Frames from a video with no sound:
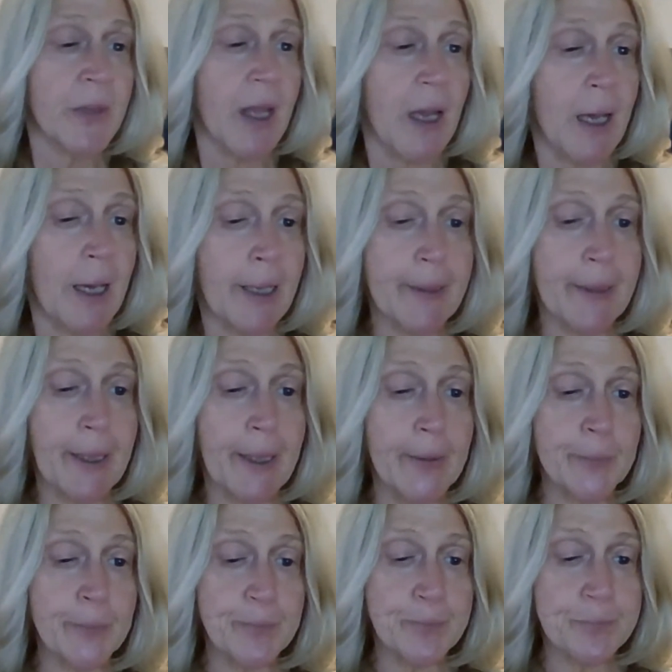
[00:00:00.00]

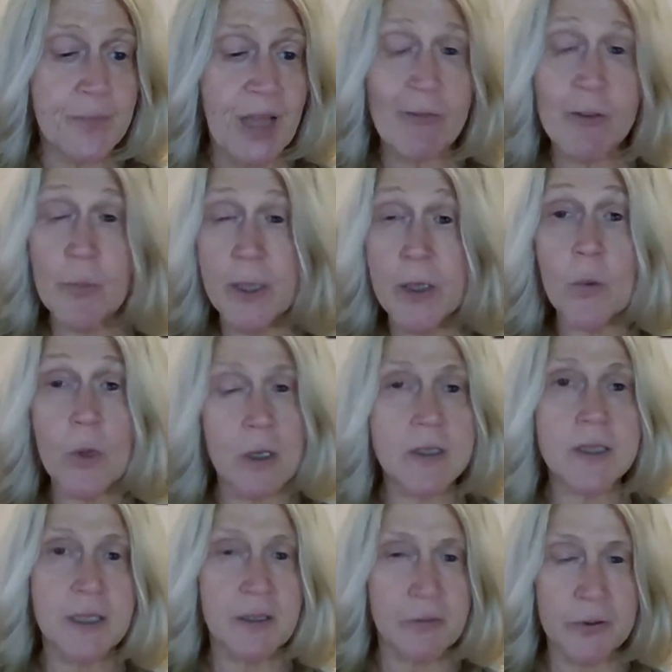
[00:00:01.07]
And everybody
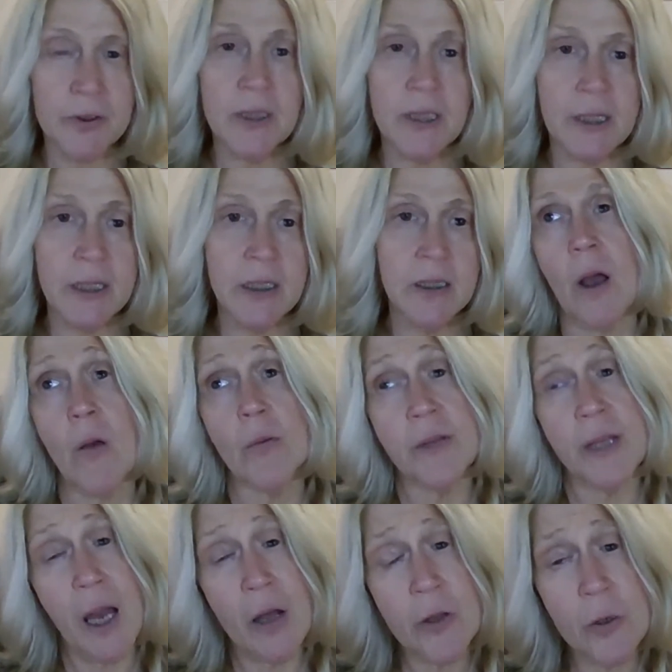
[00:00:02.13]
works differently.
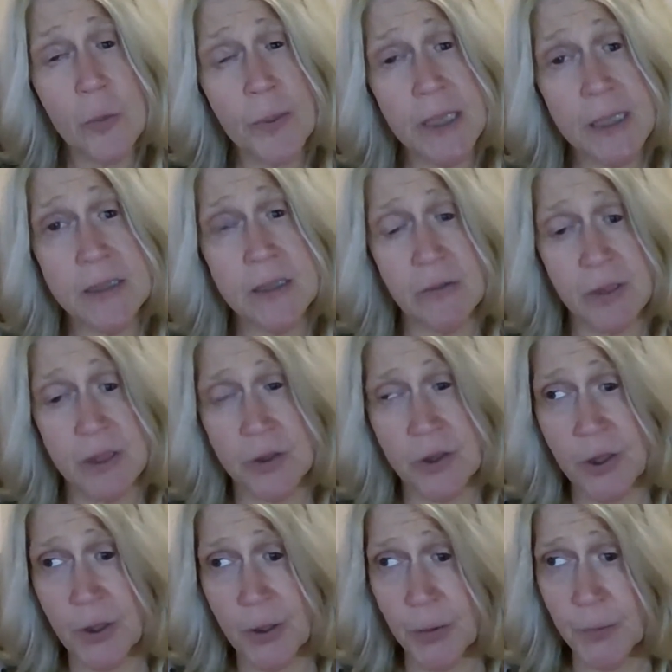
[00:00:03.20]
The other piece of it
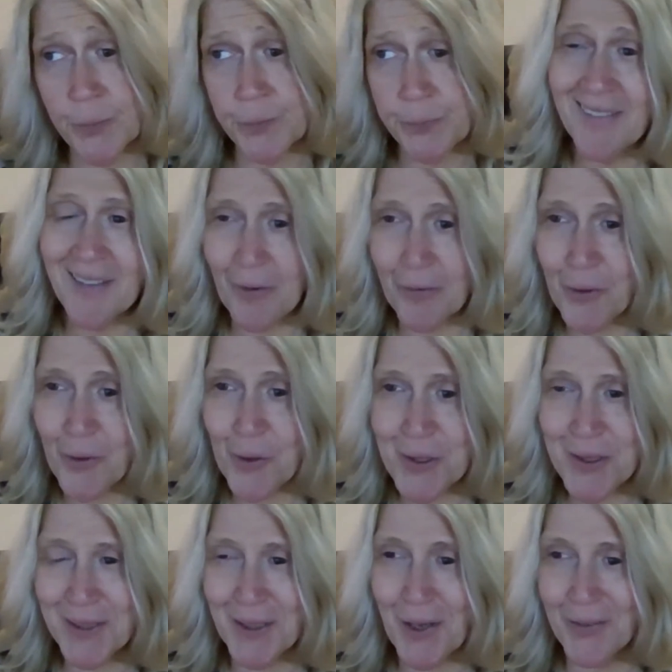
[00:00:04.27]
too, and of
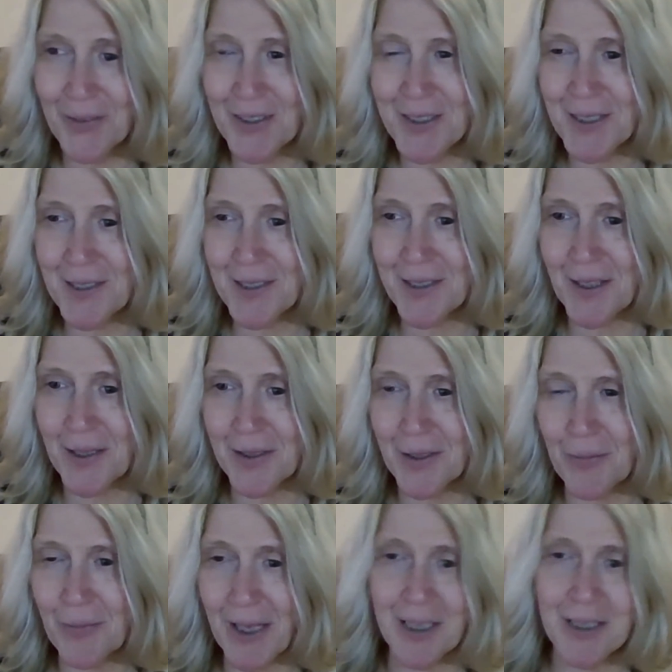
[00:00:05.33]
course, this is
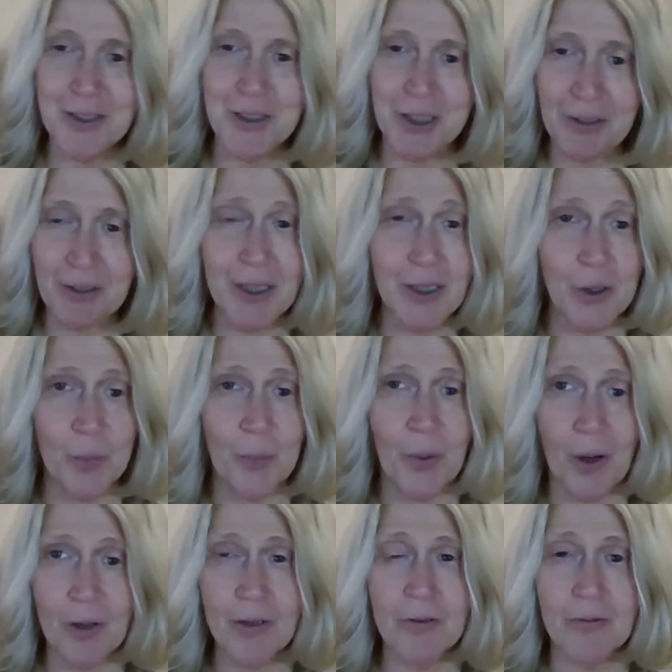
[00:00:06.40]
the managerial
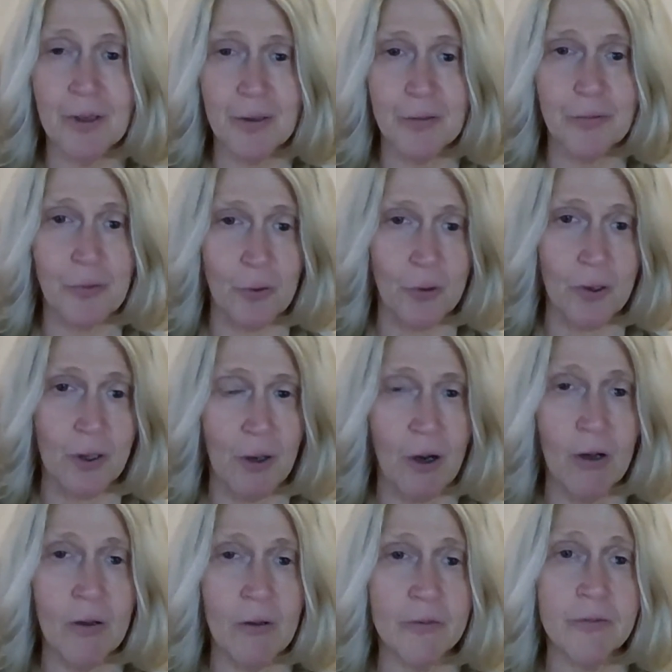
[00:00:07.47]
part of it for
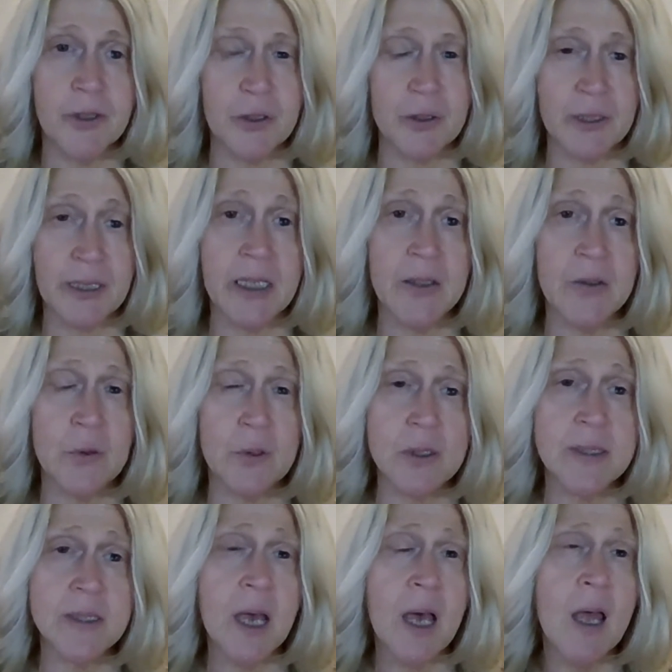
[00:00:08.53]
all of your
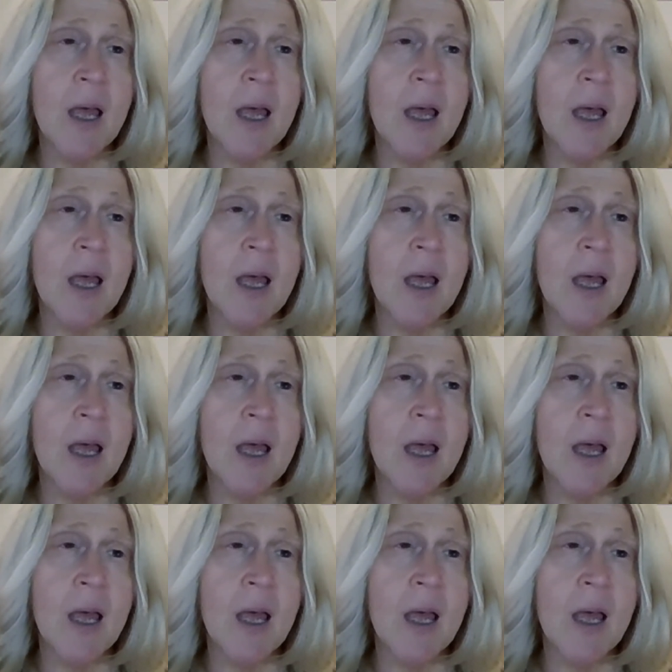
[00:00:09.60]
landlords.